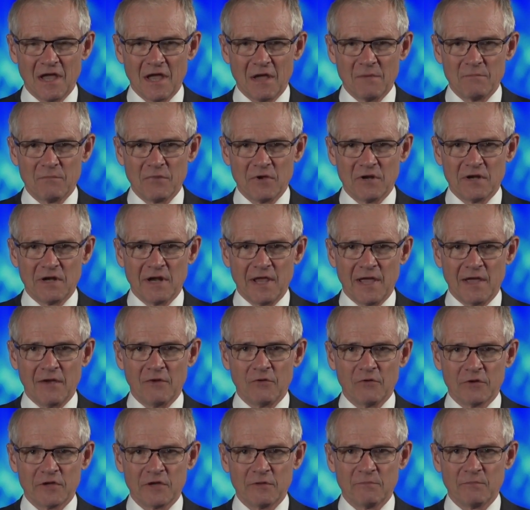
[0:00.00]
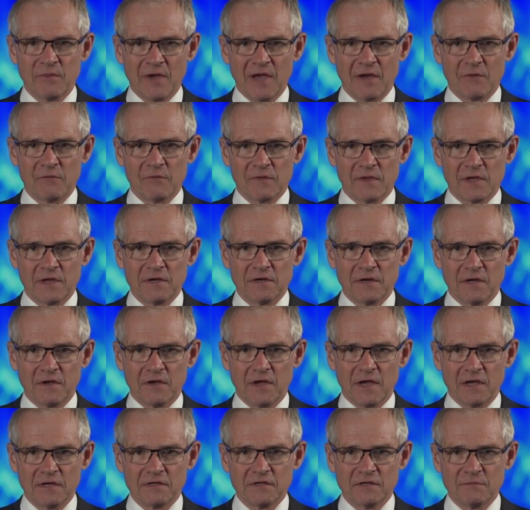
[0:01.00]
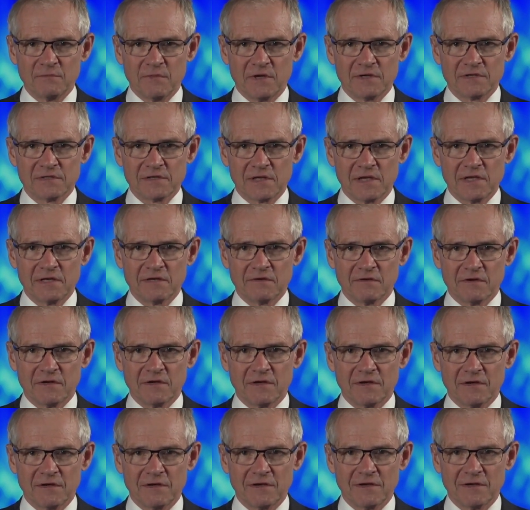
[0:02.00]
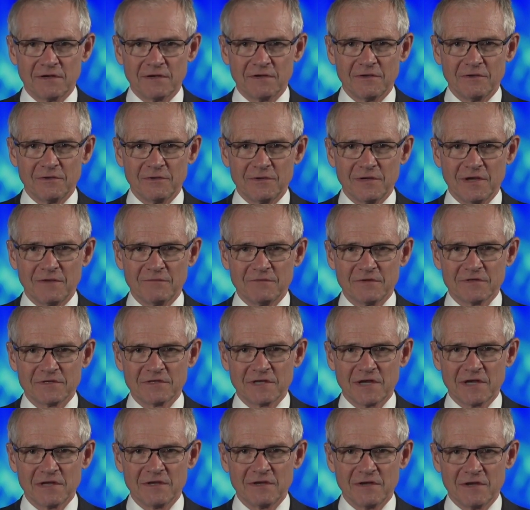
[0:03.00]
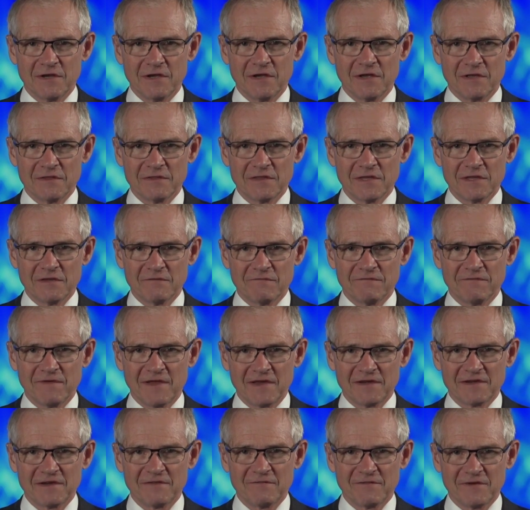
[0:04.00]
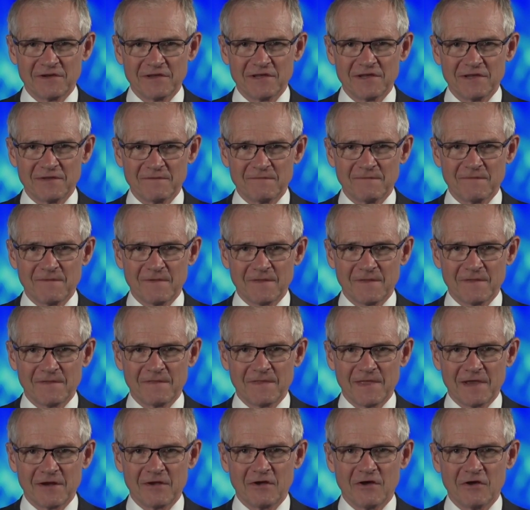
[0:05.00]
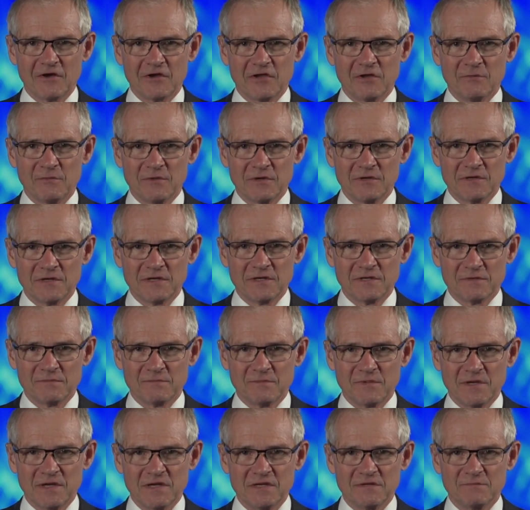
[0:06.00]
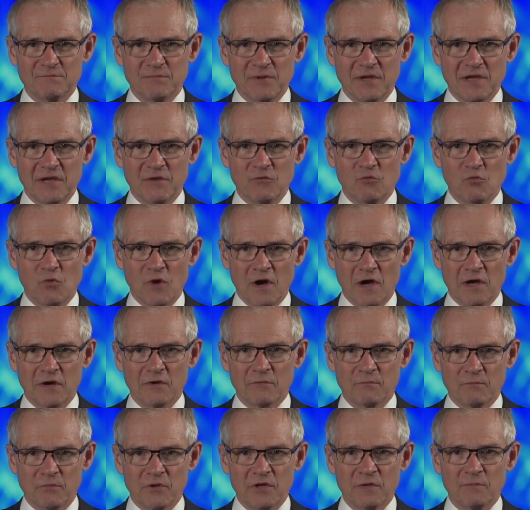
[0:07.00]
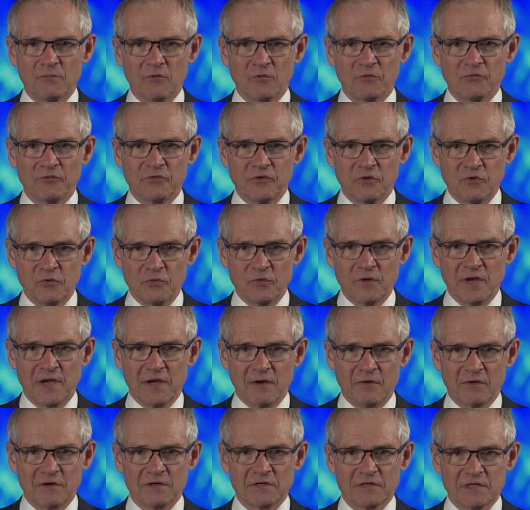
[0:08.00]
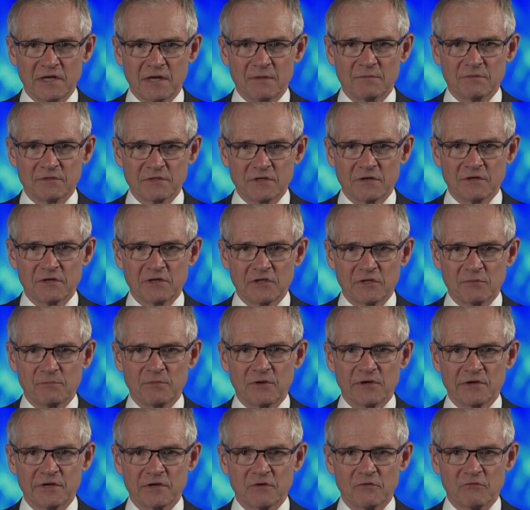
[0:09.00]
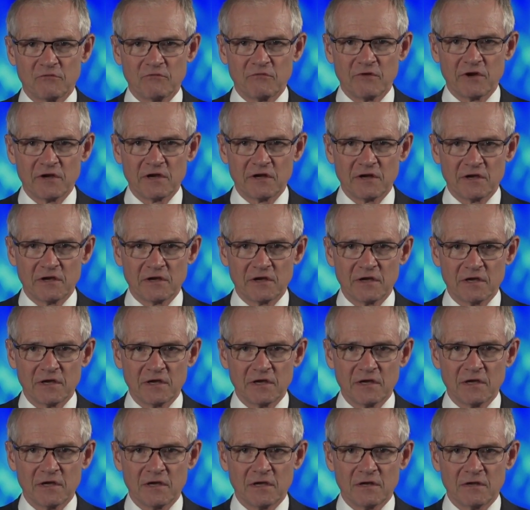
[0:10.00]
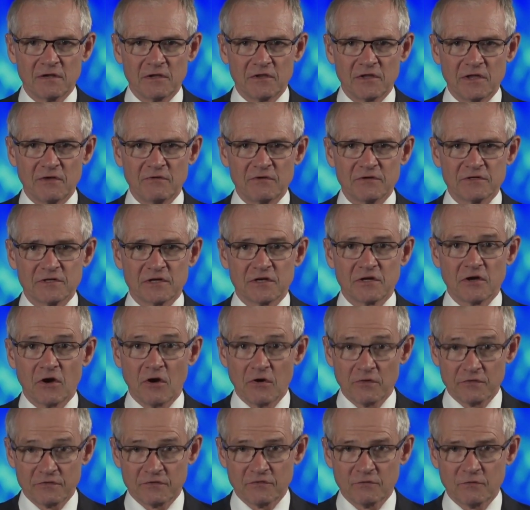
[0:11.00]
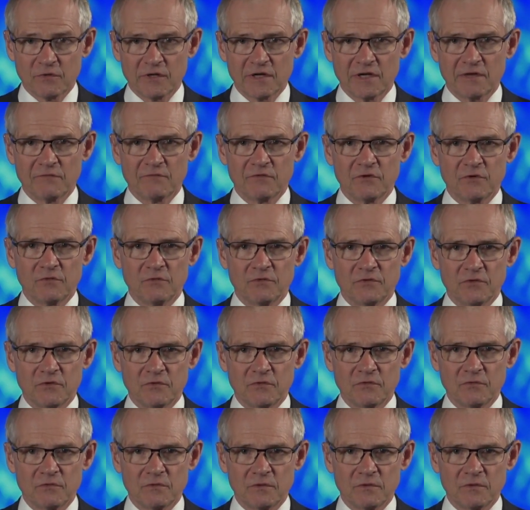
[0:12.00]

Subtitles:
But now looking back with 18 months later, you'd have to say, I think effectively that argument is being won. People do now accept, certainly in the political arena, that there is a cost to whatever you do